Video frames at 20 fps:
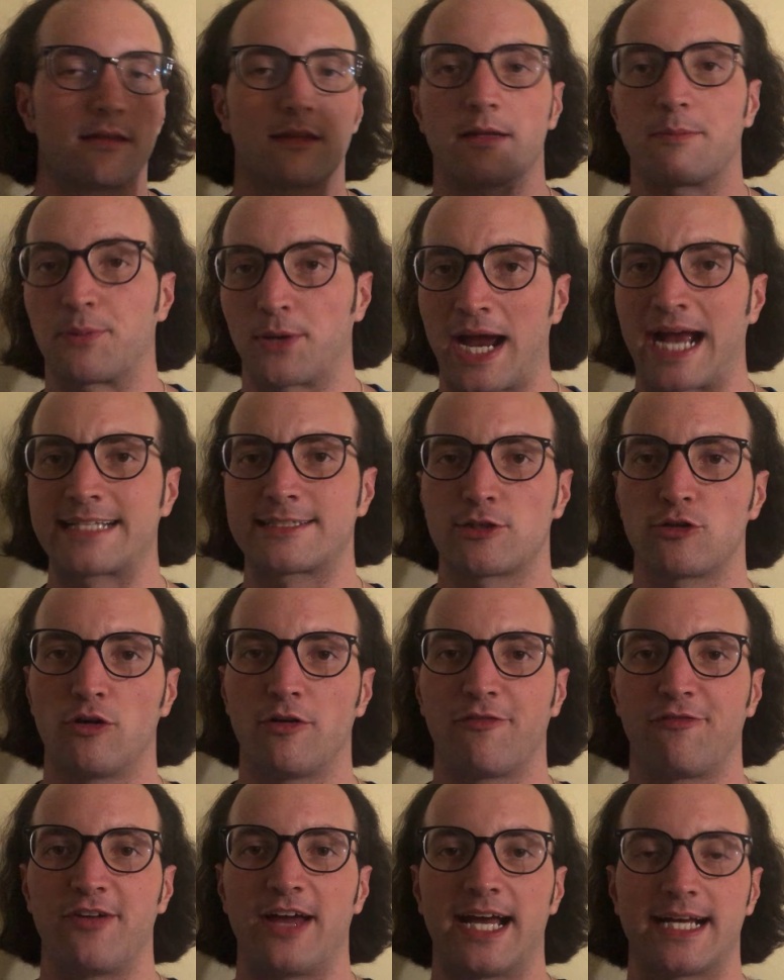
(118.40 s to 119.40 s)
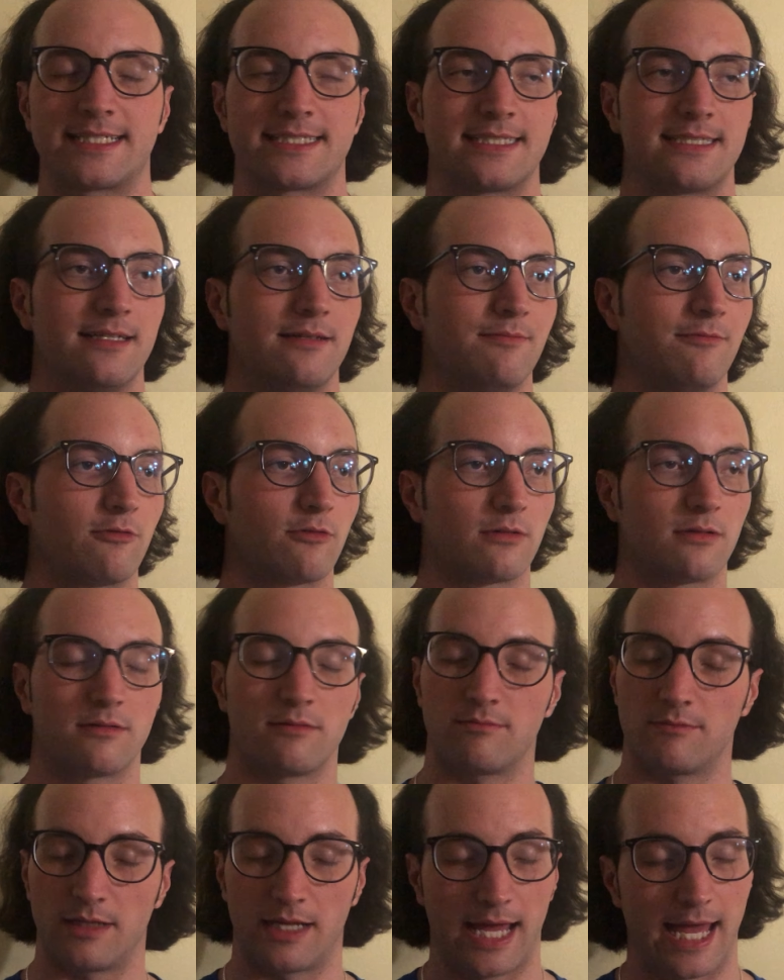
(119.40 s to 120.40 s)
The practical effects,
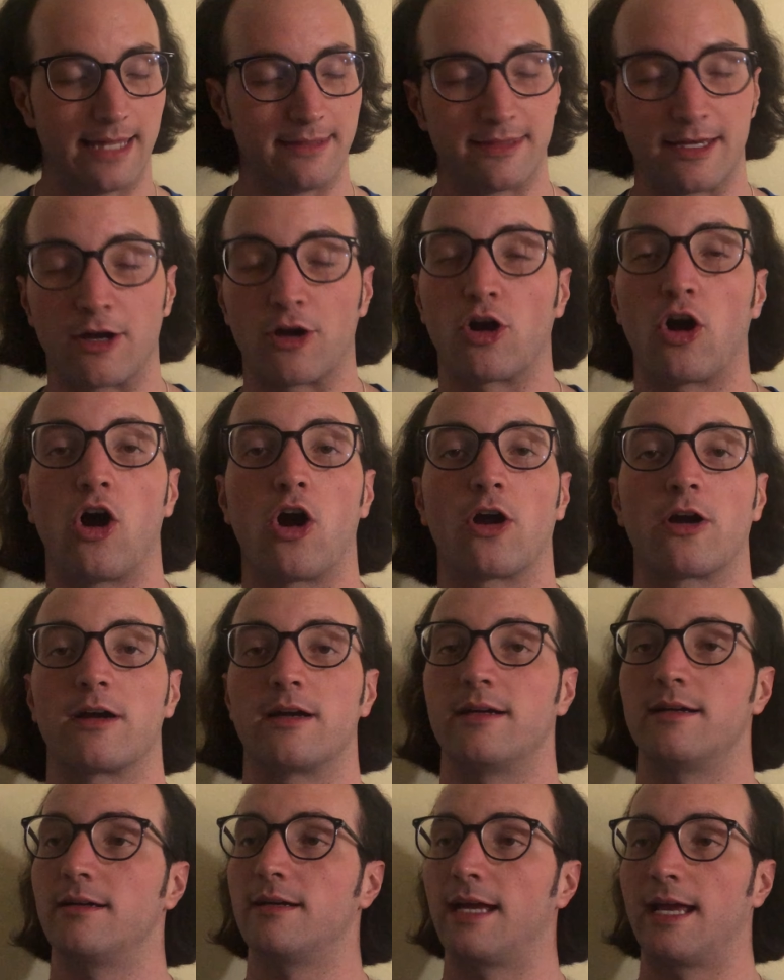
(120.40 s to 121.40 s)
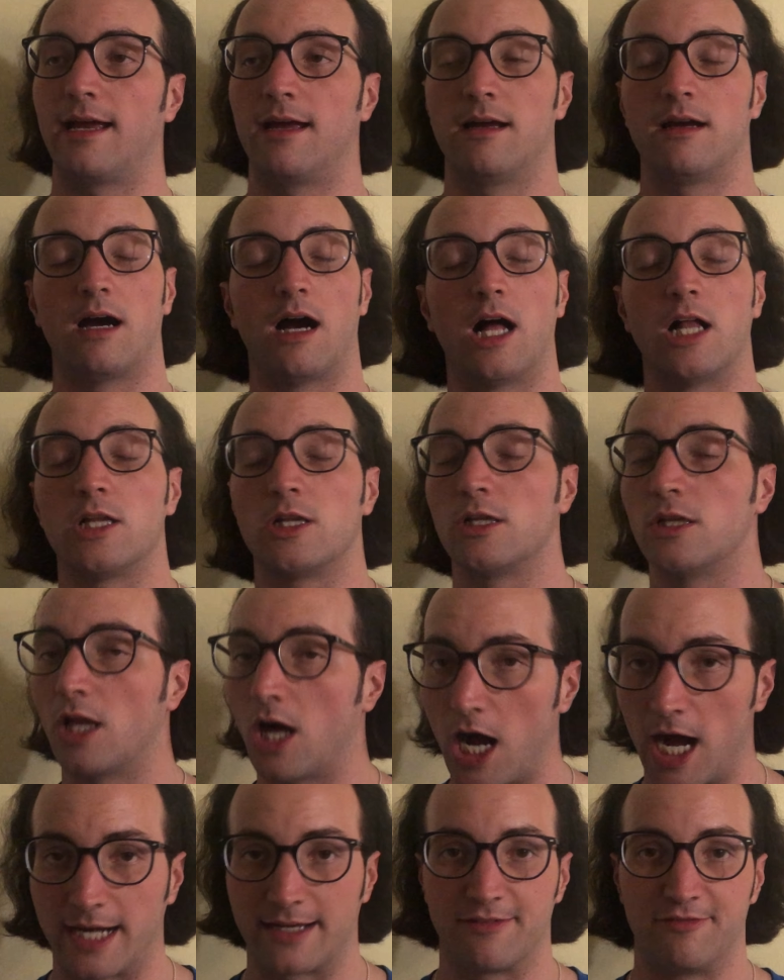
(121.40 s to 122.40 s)
and there are a
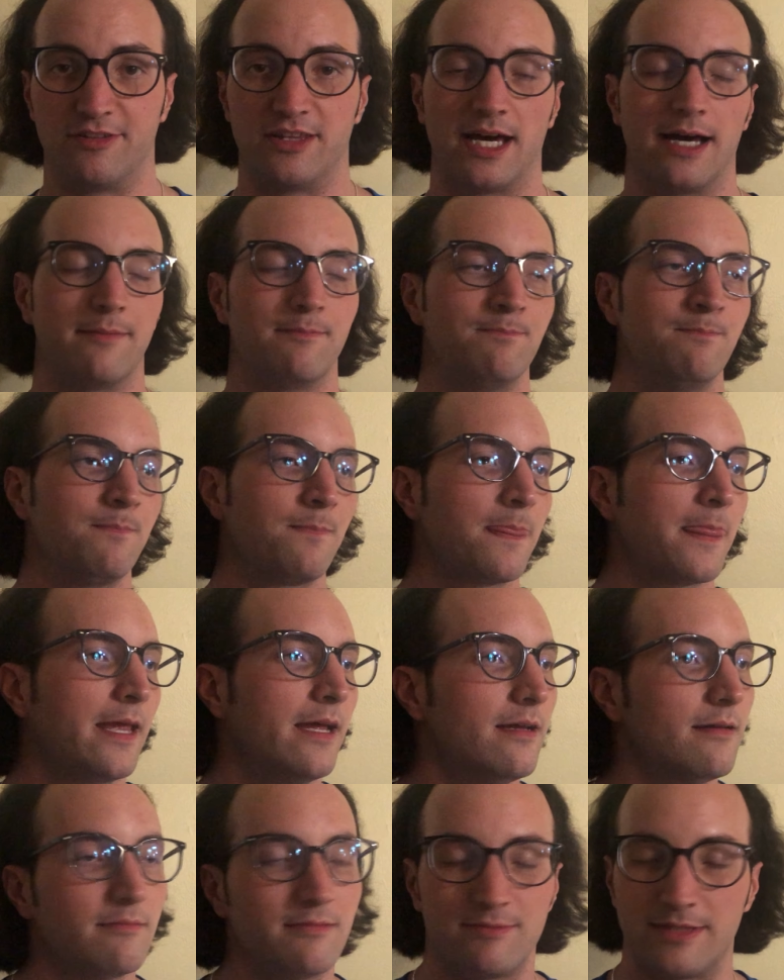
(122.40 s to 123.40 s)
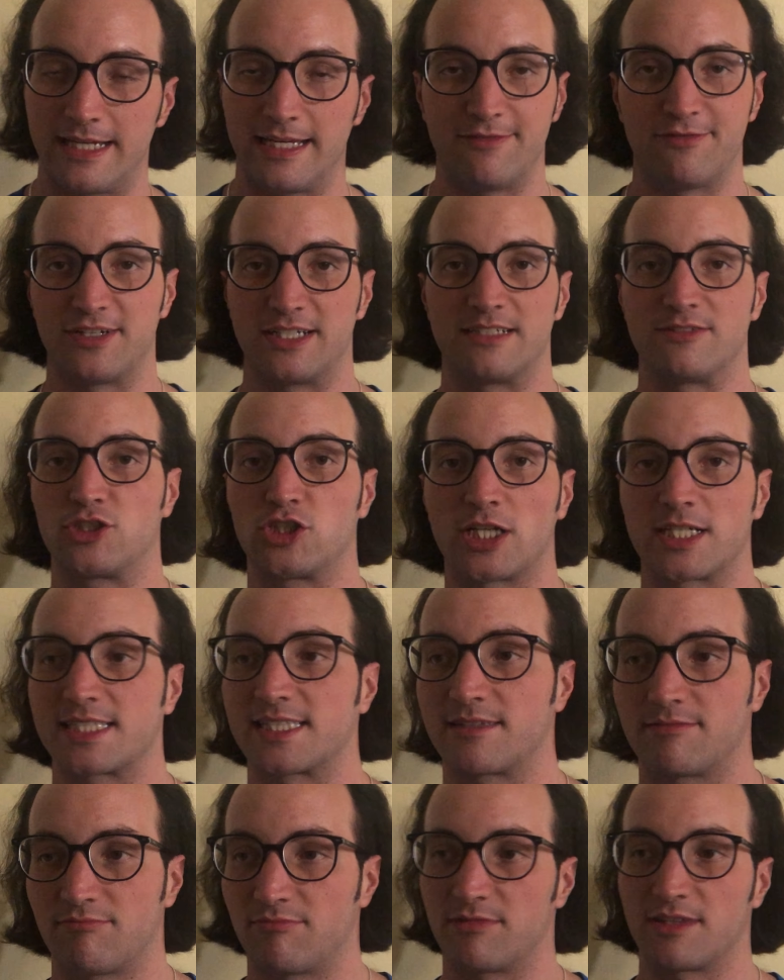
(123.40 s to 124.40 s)
lot of them, even just
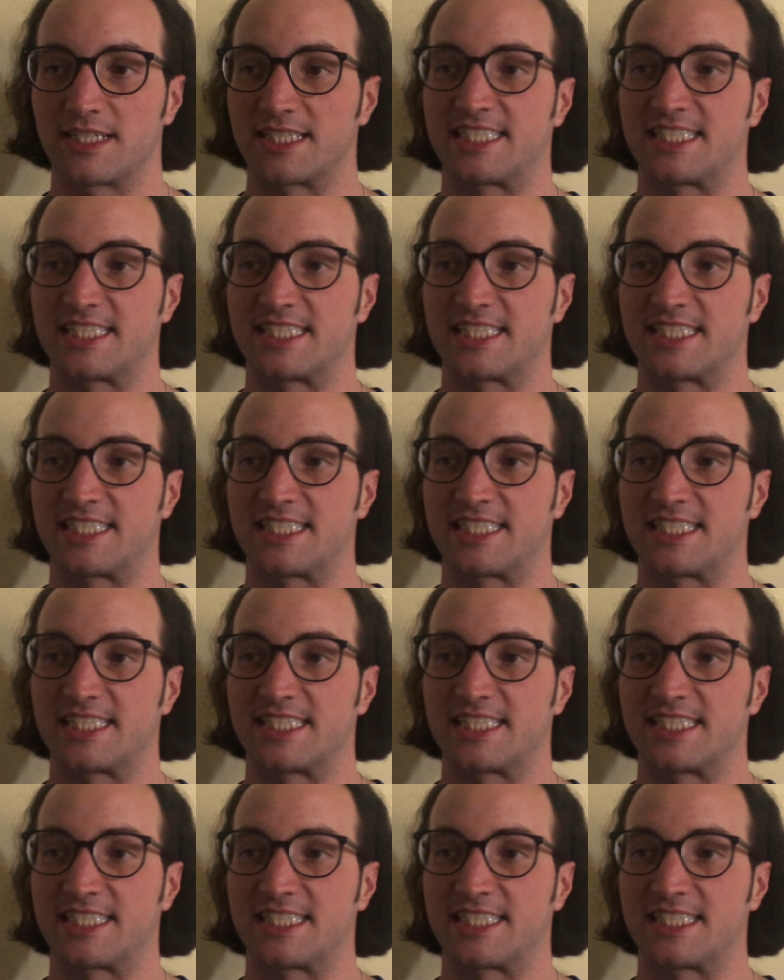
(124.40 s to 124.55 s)
the